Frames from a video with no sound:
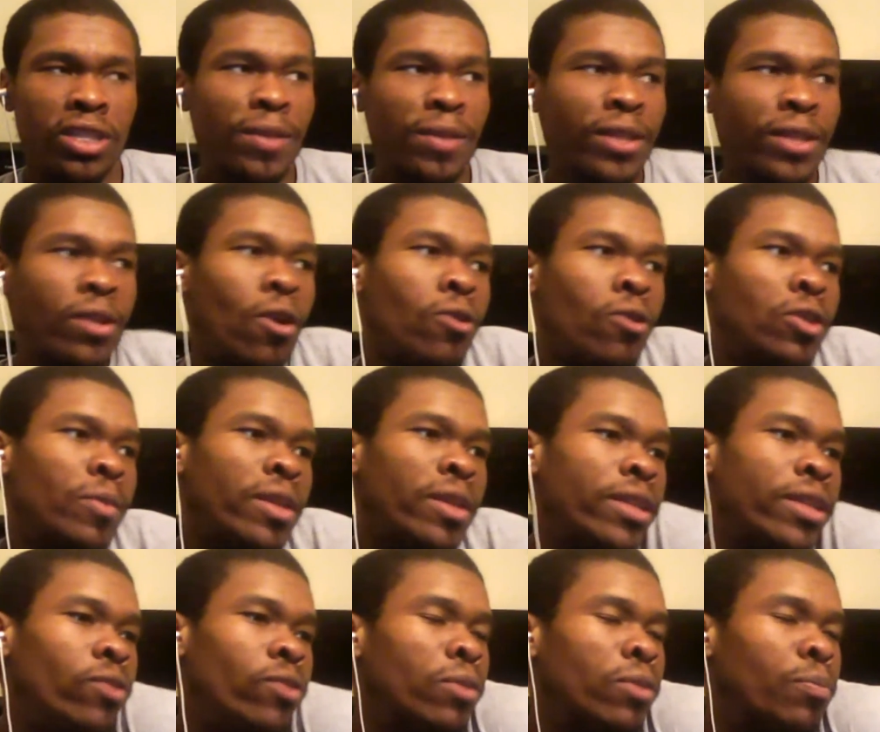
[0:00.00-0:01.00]
Because ultimately,
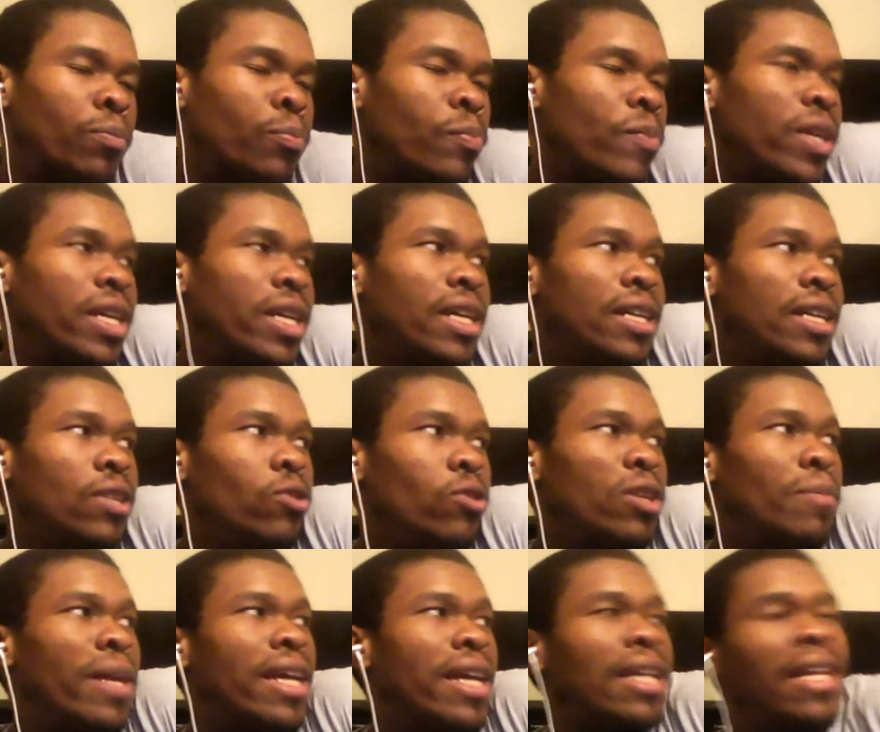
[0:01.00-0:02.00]
you can
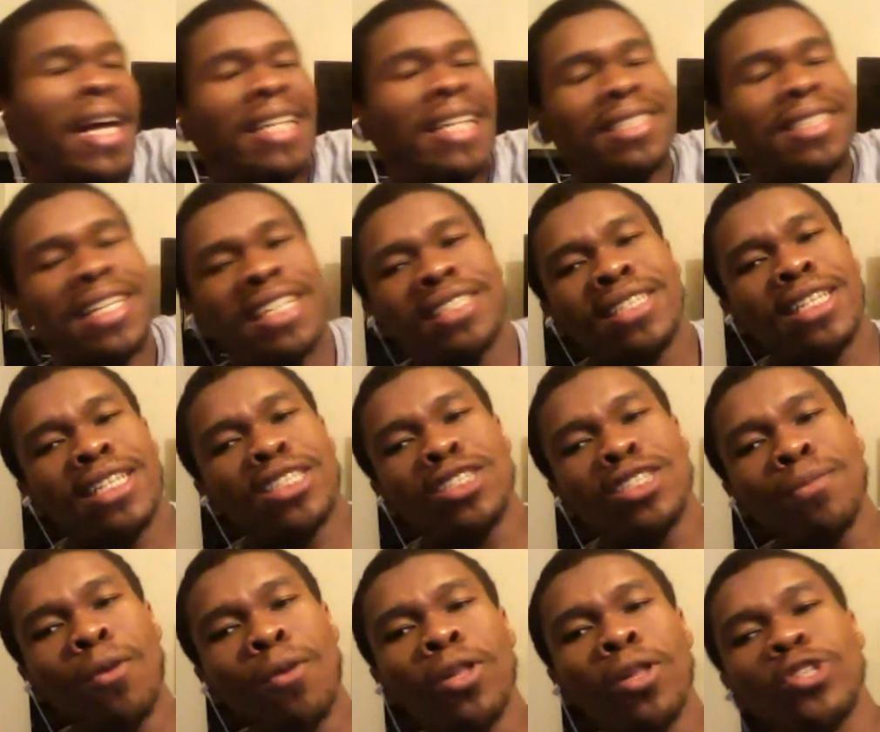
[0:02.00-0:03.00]
make class sizes as
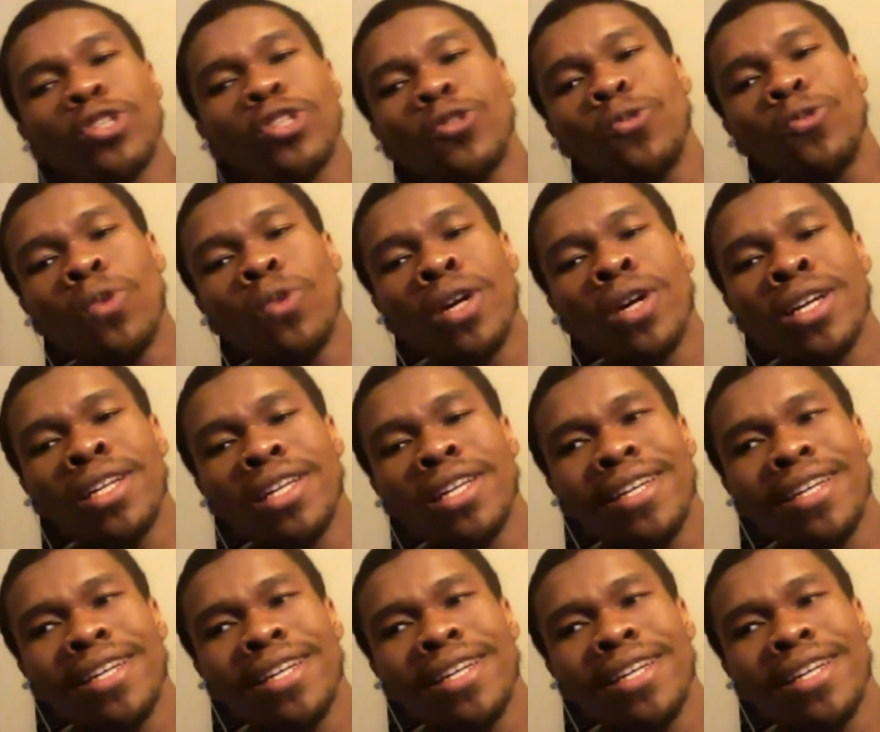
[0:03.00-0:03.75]
small as you want.